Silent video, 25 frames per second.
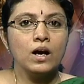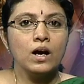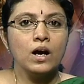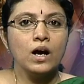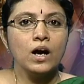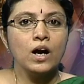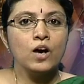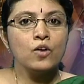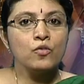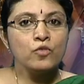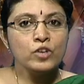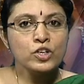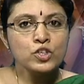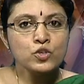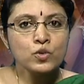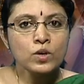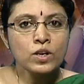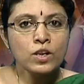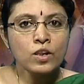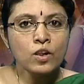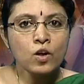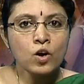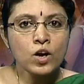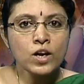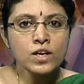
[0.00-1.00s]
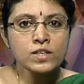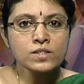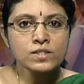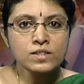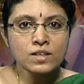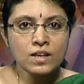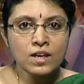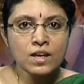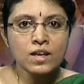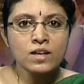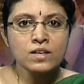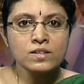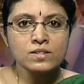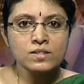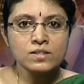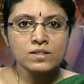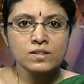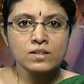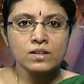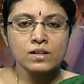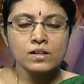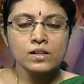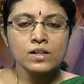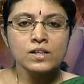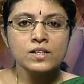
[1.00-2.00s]
A visual noise is
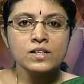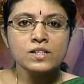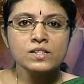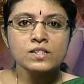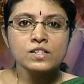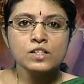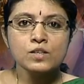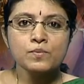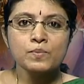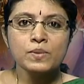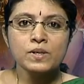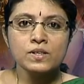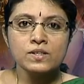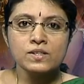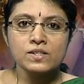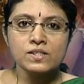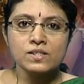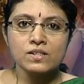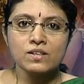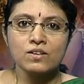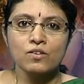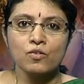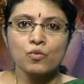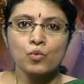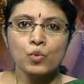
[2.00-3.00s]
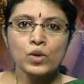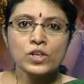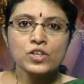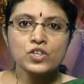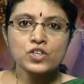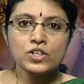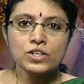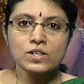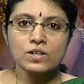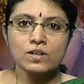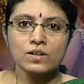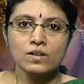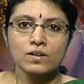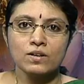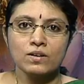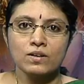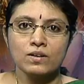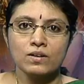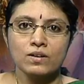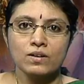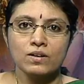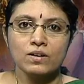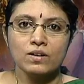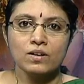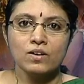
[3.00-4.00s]
a disturbance which
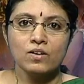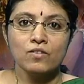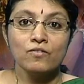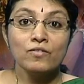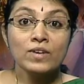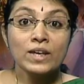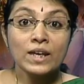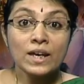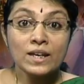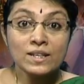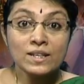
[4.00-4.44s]
we can